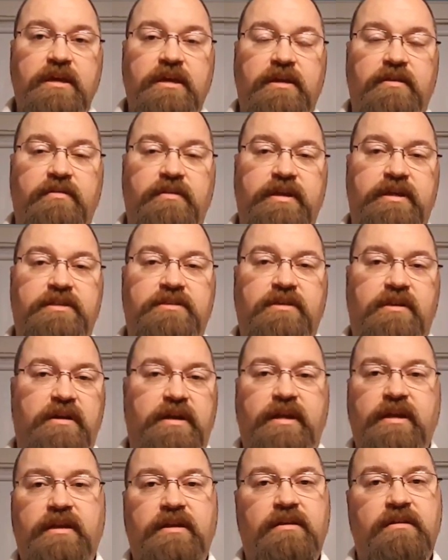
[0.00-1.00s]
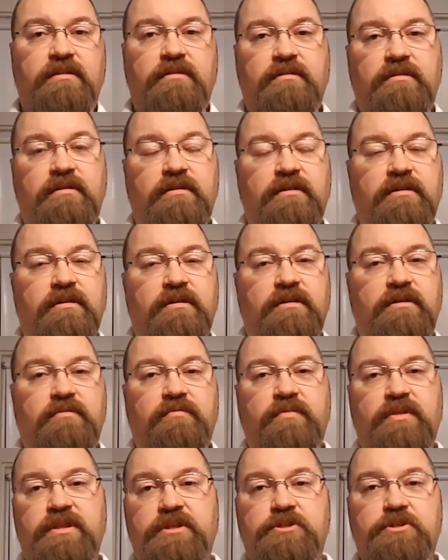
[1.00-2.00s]
I don't like talking uh,
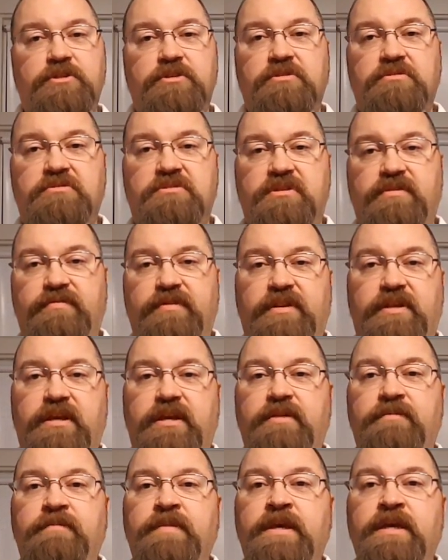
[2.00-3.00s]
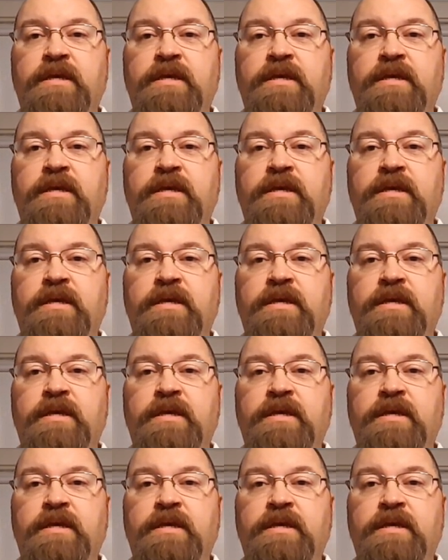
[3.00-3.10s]
religion, stuff like that.